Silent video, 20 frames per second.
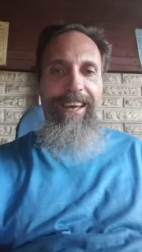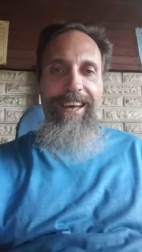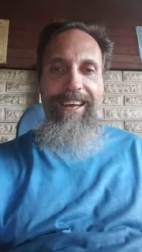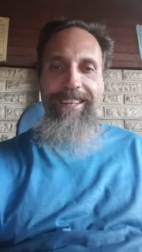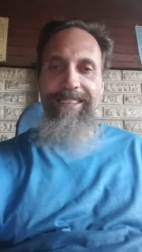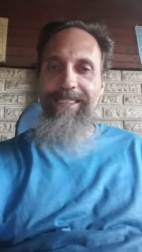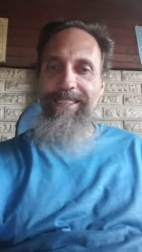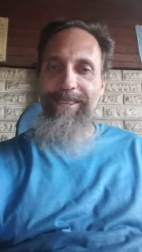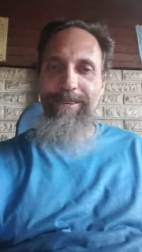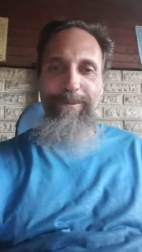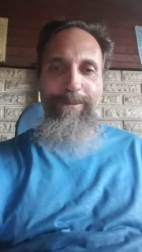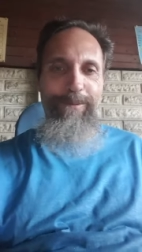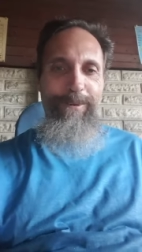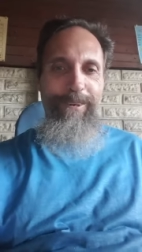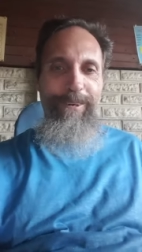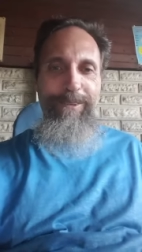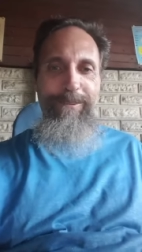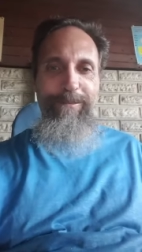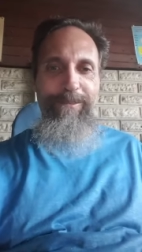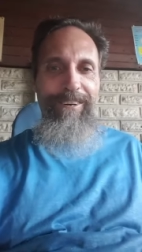that's the
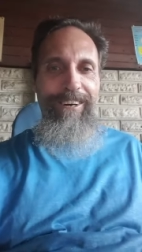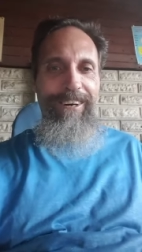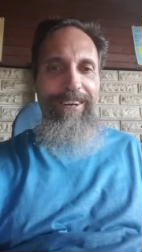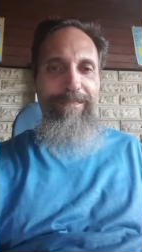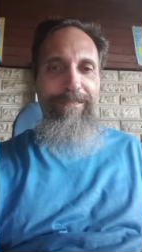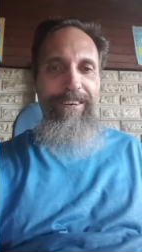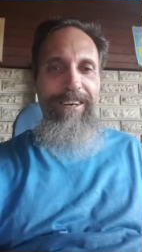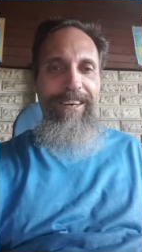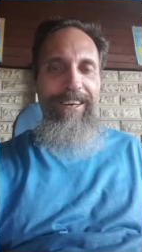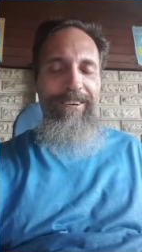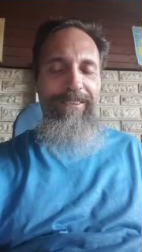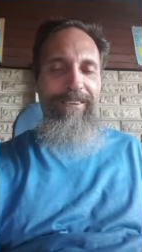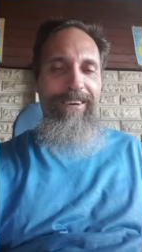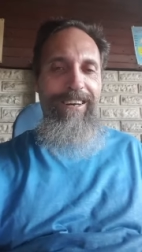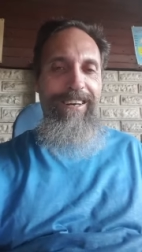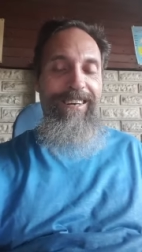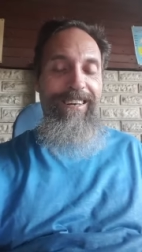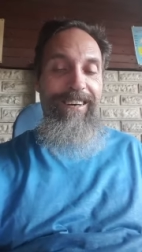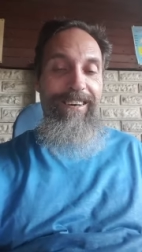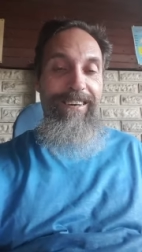world we're living in
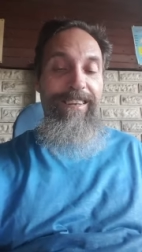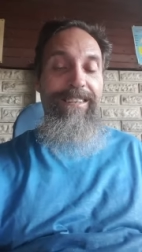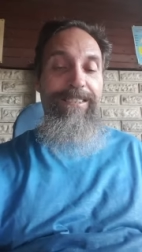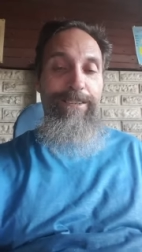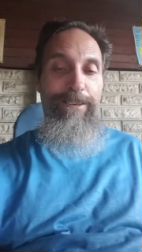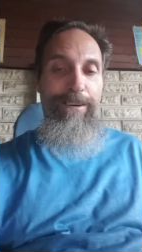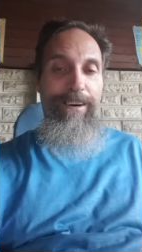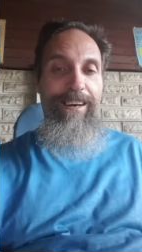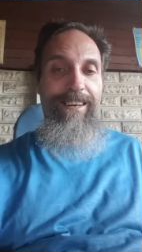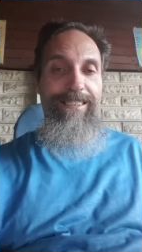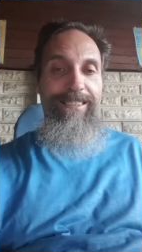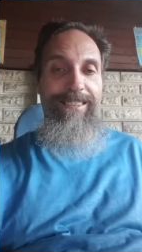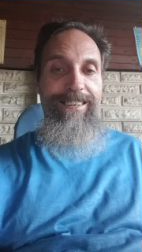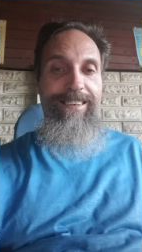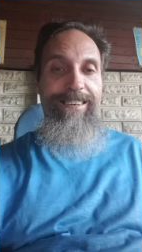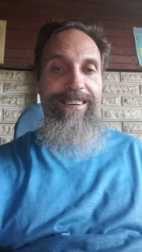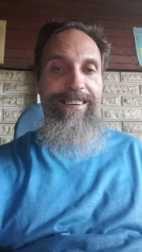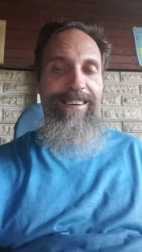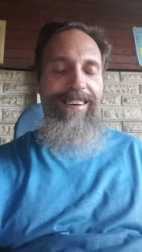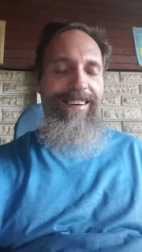right now. It's
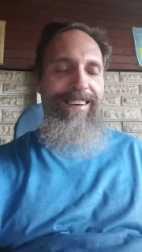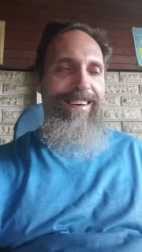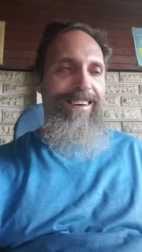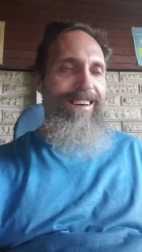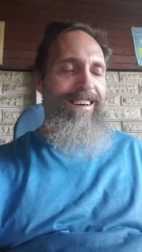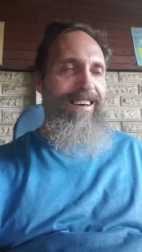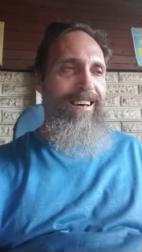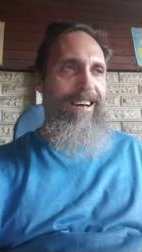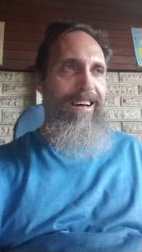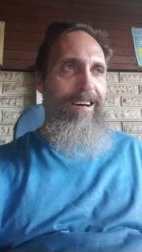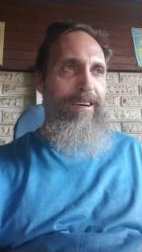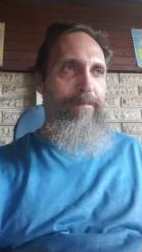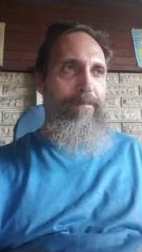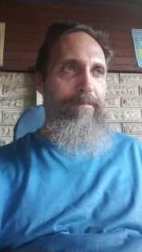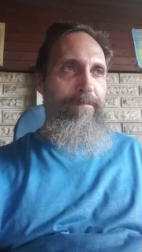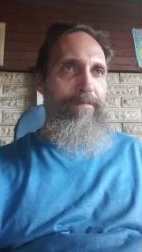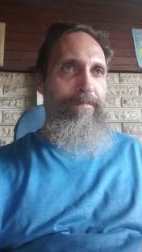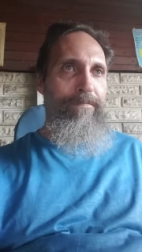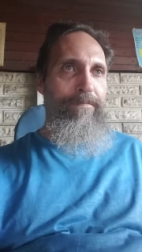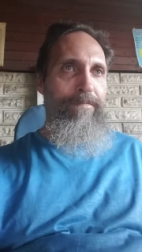crazy.
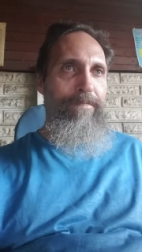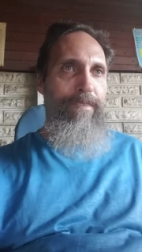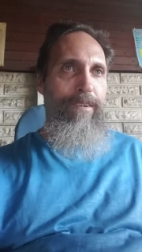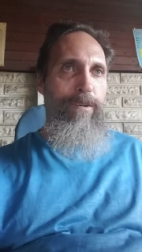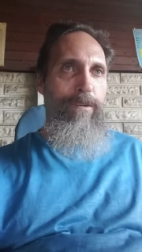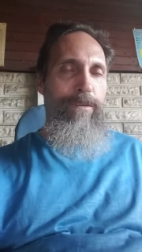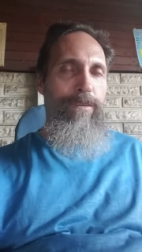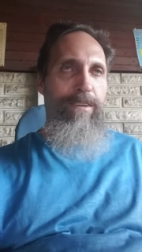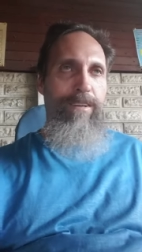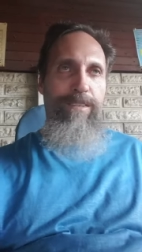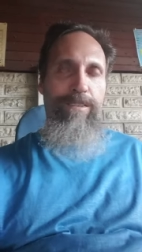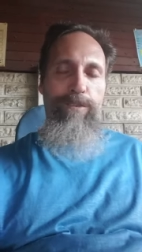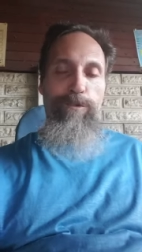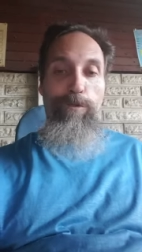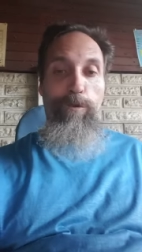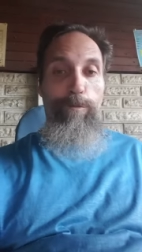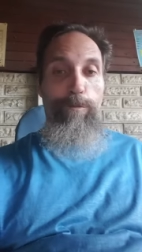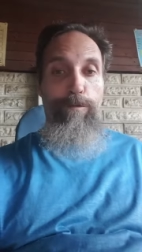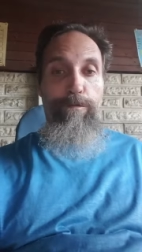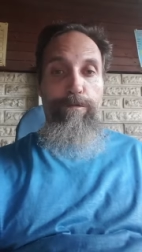Um, it's
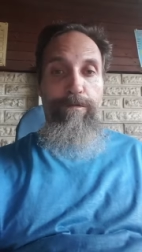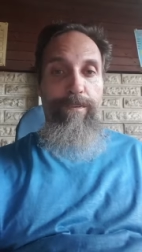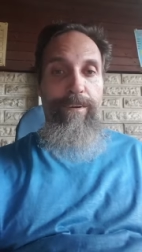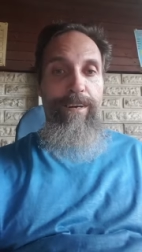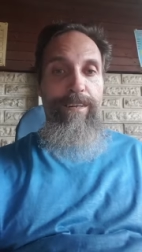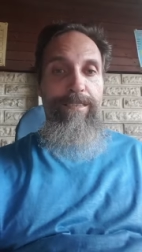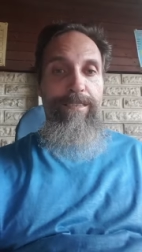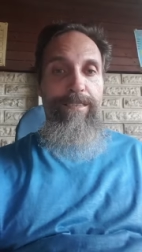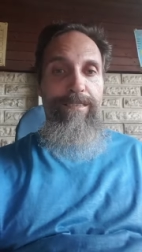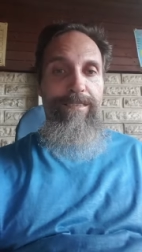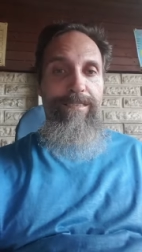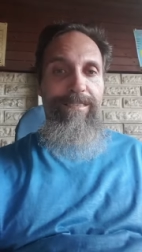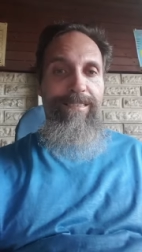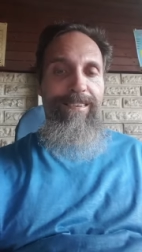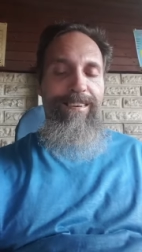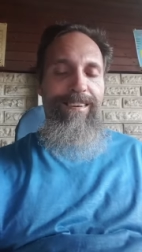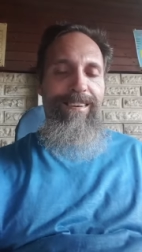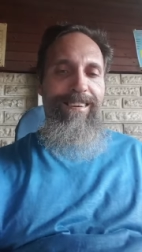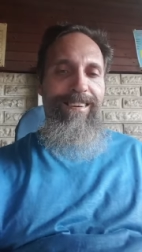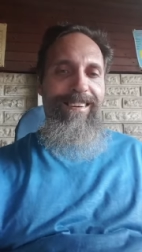normal for us.
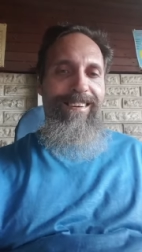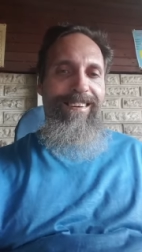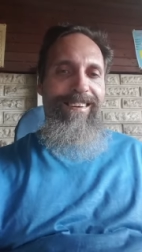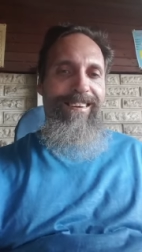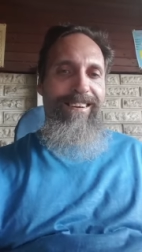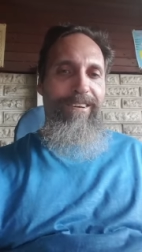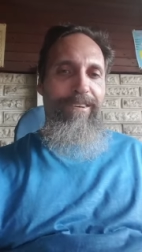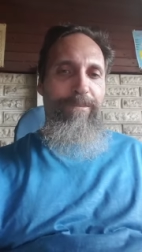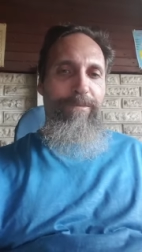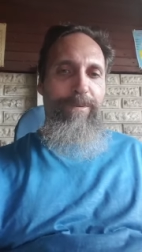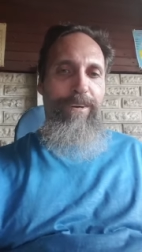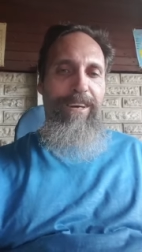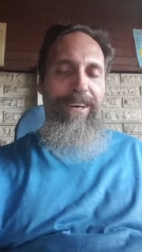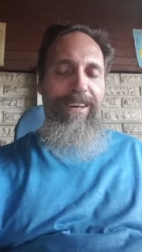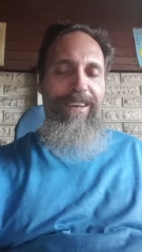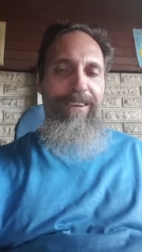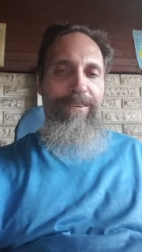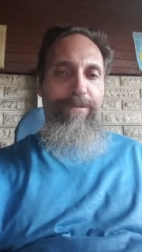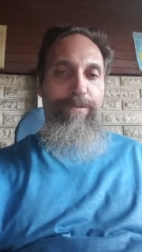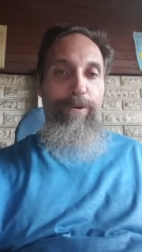
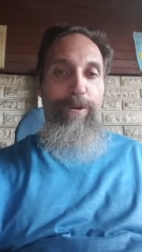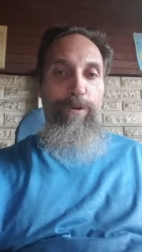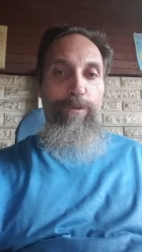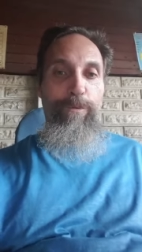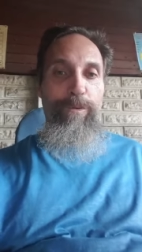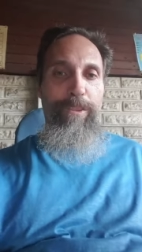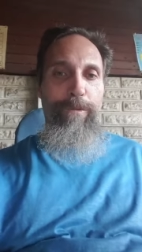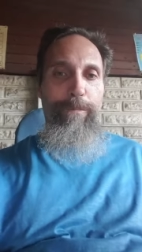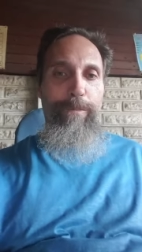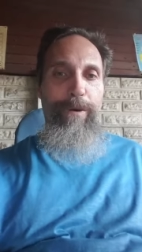We roll with the